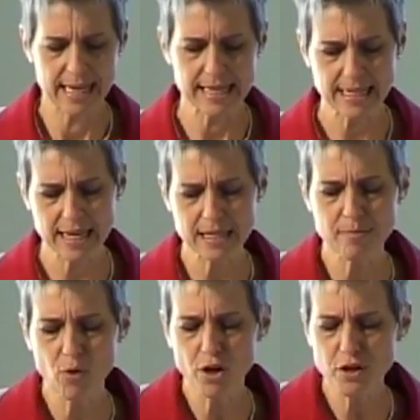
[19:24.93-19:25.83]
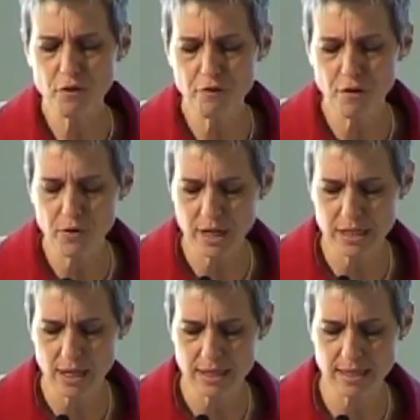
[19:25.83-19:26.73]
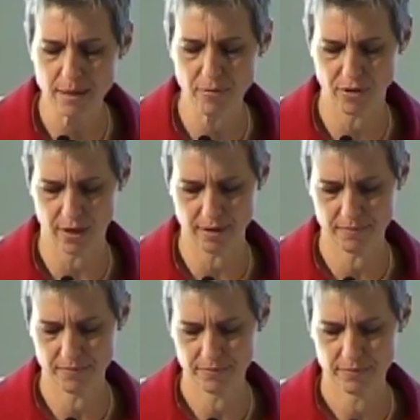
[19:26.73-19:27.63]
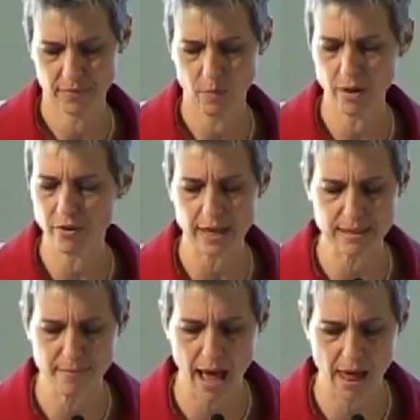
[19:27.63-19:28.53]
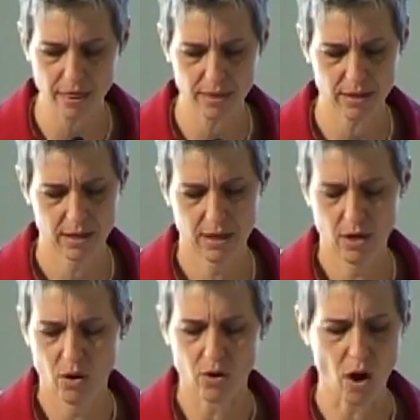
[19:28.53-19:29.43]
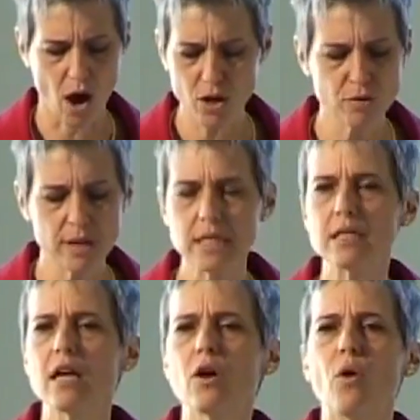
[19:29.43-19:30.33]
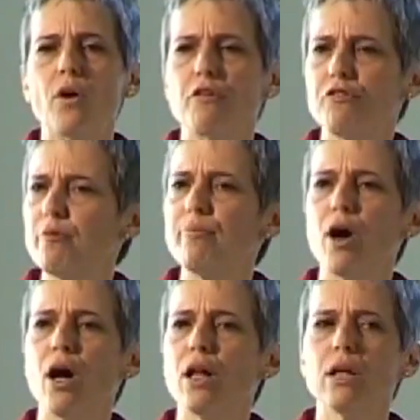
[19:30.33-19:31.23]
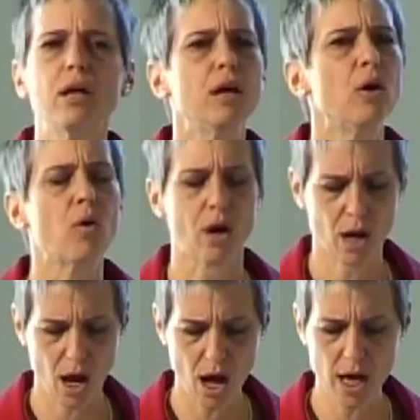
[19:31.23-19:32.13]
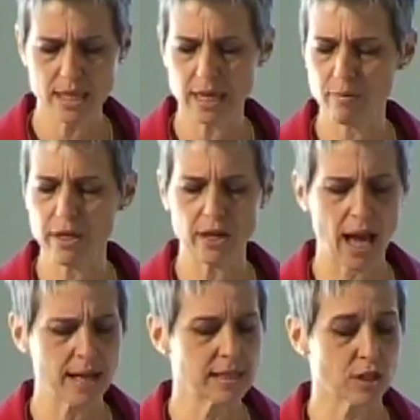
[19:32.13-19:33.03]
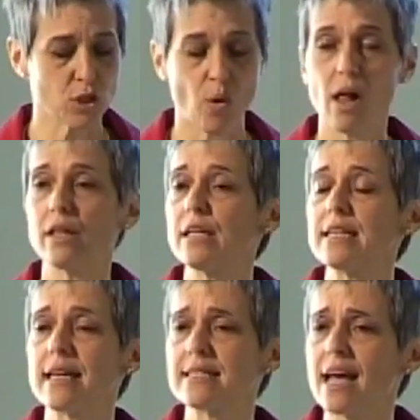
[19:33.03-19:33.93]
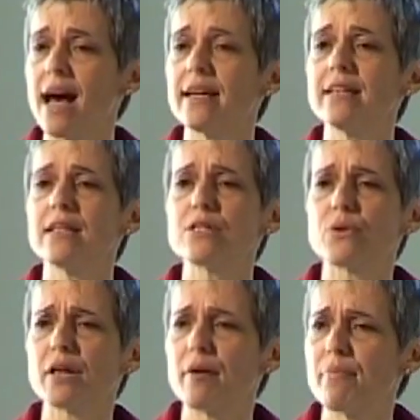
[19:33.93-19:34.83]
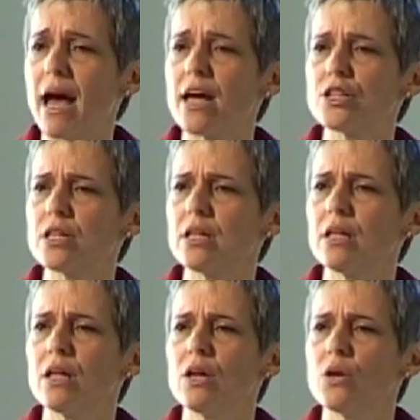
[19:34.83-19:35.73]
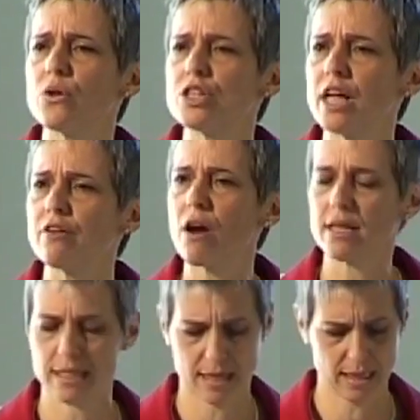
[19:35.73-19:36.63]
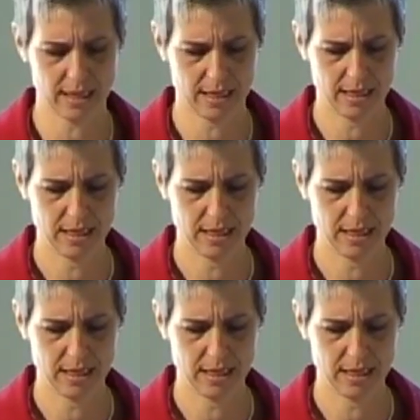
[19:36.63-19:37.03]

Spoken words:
He says the more you focus on something, whether that's math or auto racing or football or God, and we could add such qualities as kindness or compassion or generosity,